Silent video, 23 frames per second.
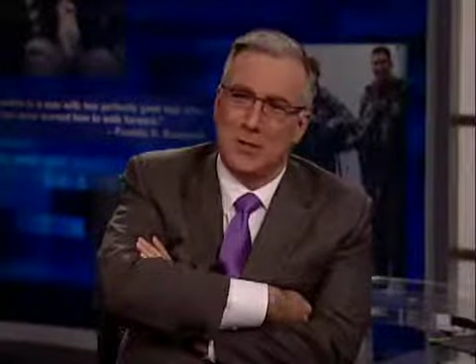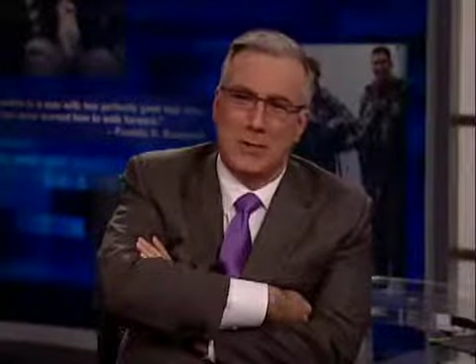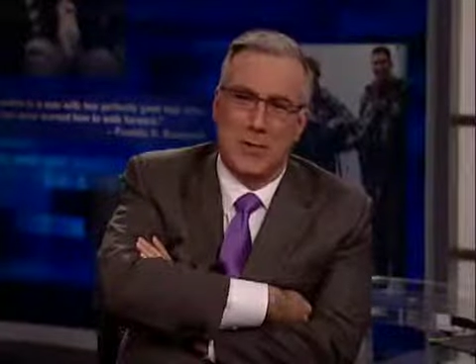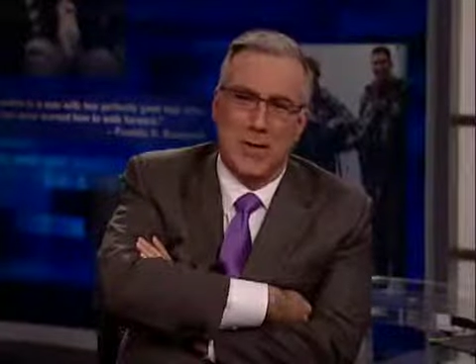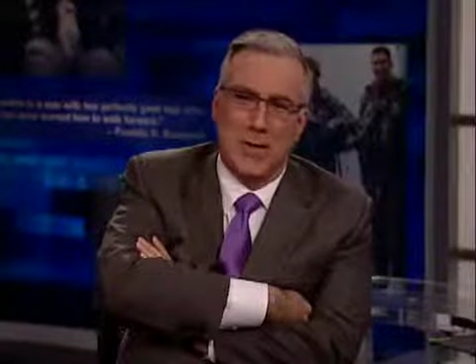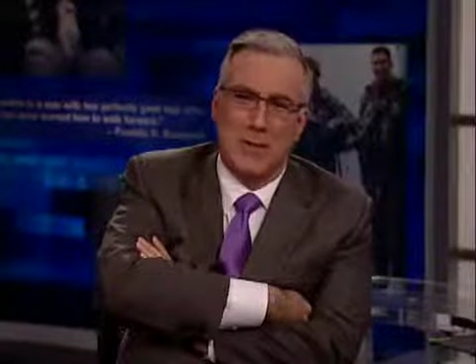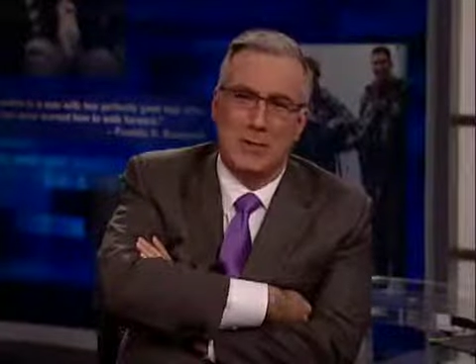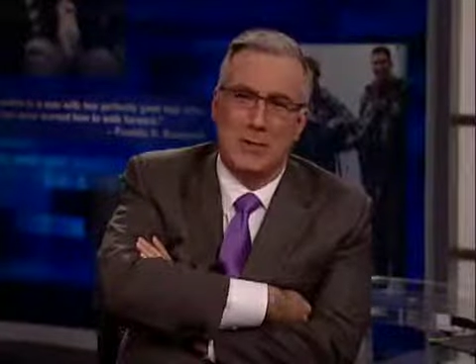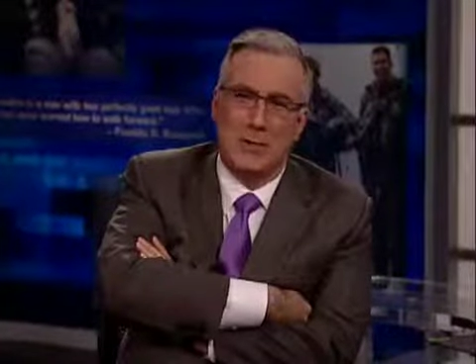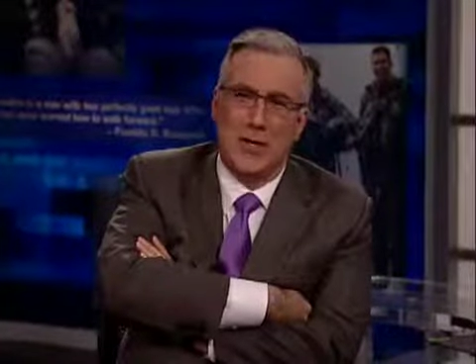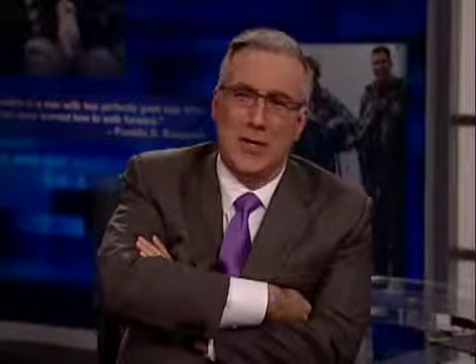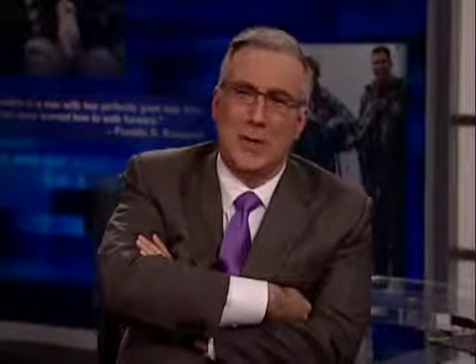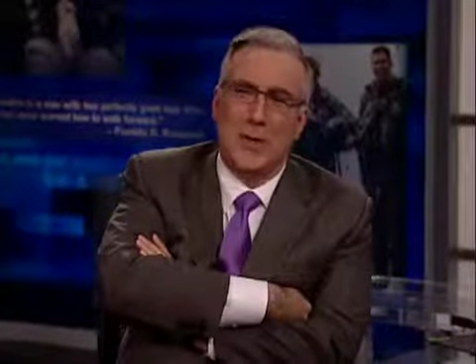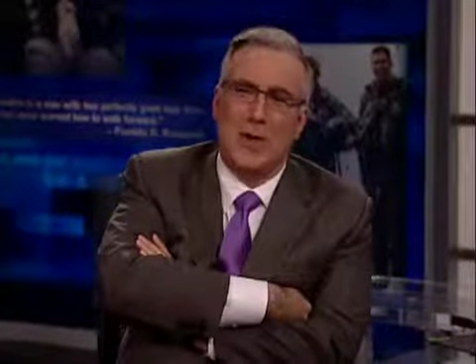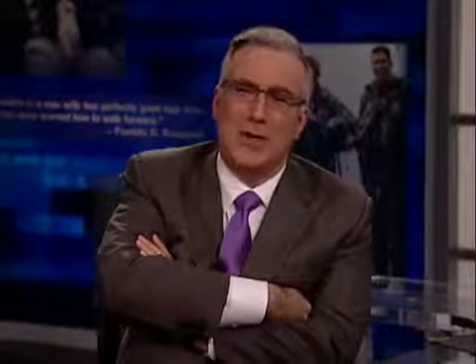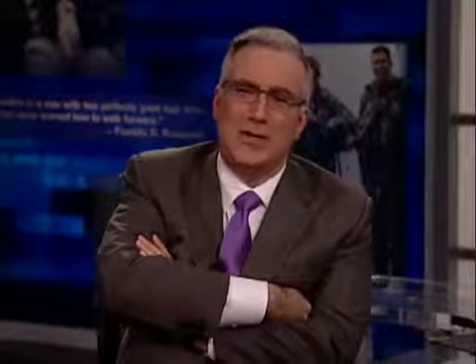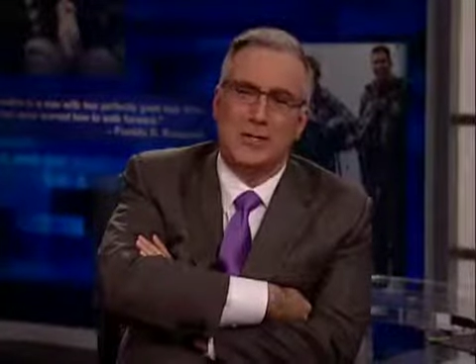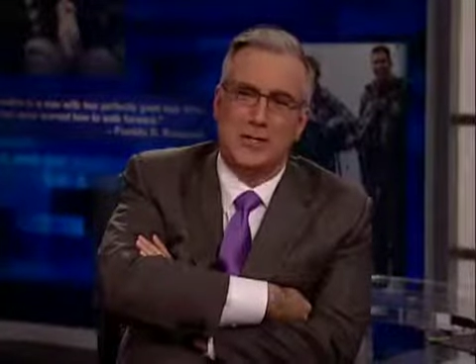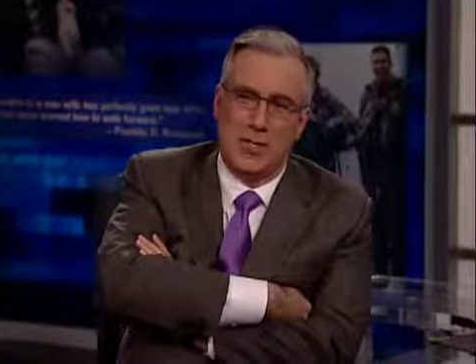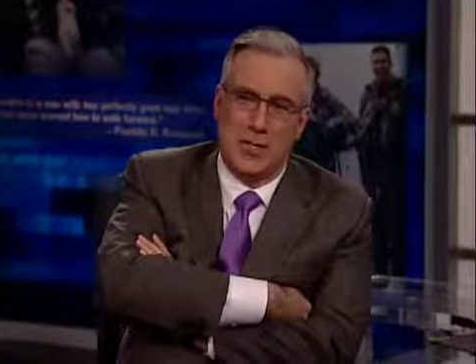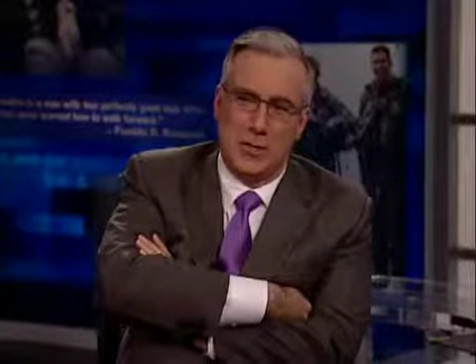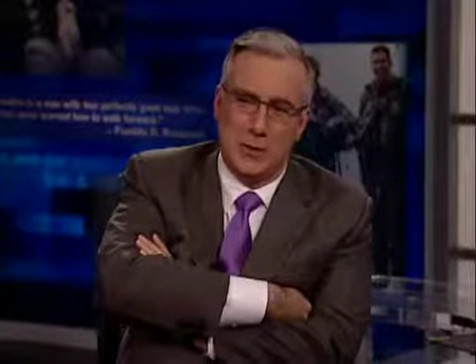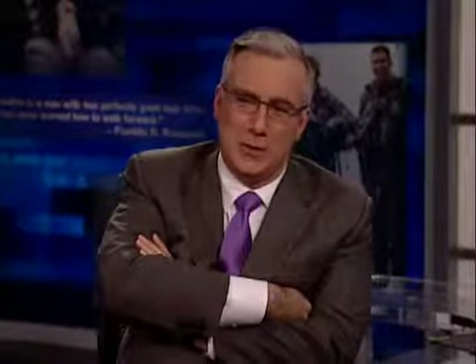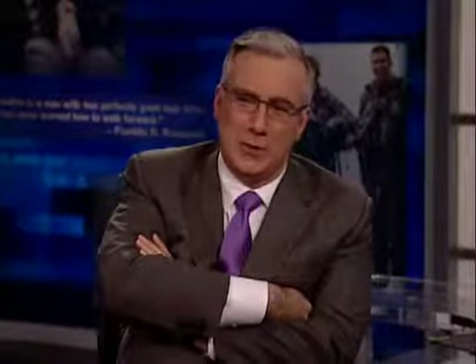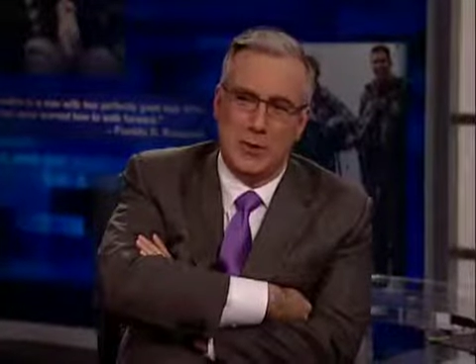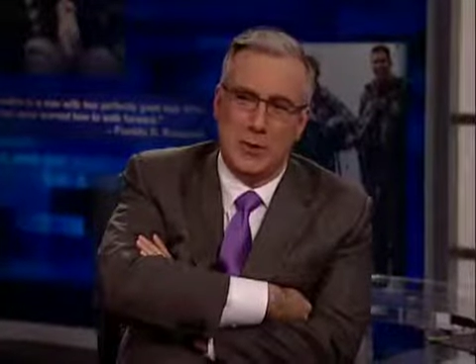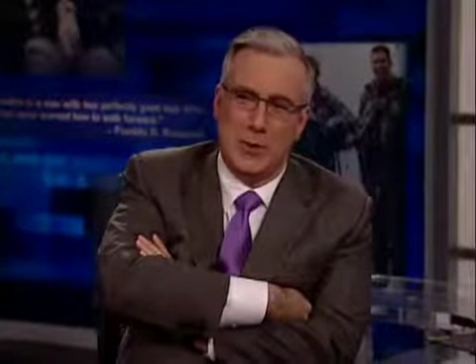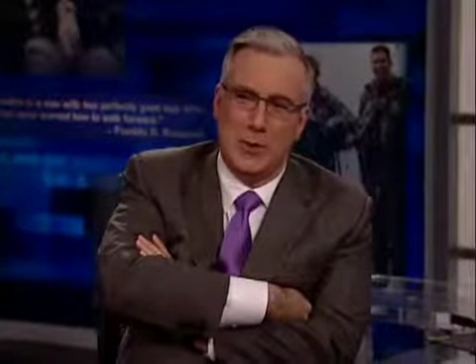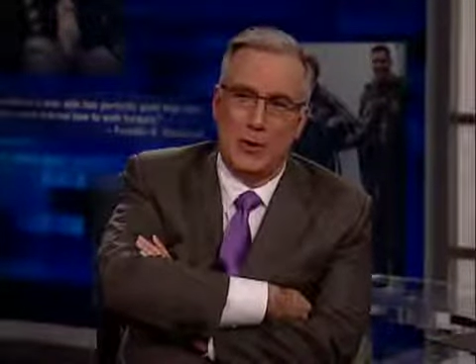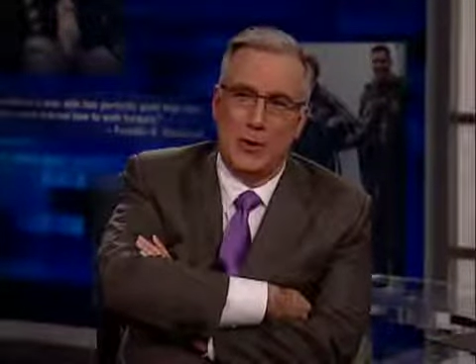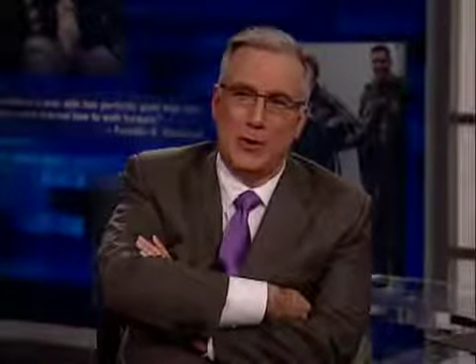now, but I went to see another show,